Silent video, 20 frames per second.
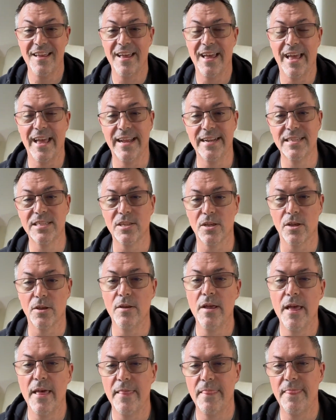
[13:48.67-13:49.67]
And so
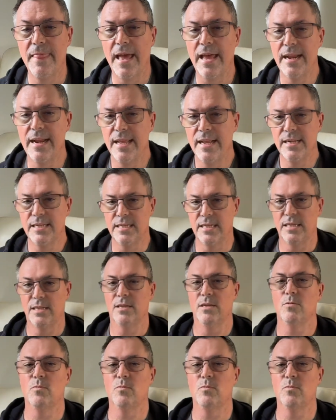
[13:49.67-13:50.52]
that energy,